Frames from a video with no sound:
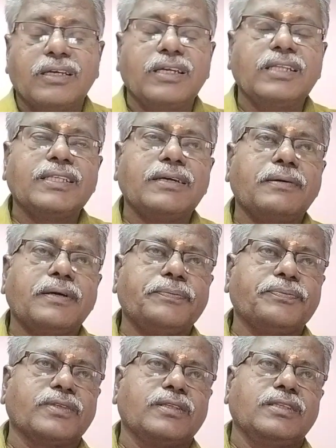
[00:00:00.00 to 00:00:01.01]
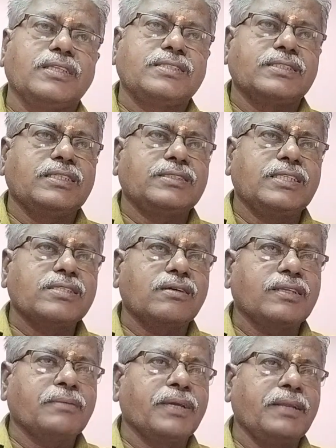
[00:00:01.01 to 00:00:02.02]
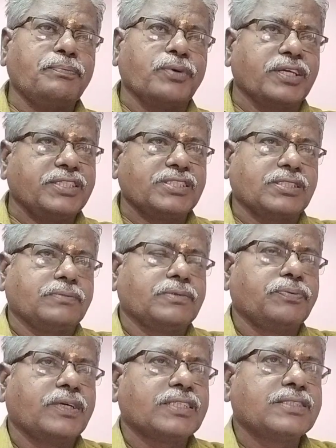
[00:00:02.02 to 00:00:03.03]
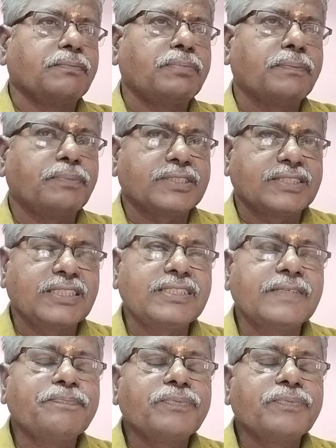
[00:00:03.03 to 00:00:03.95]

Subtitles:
These are the main points for a simple present.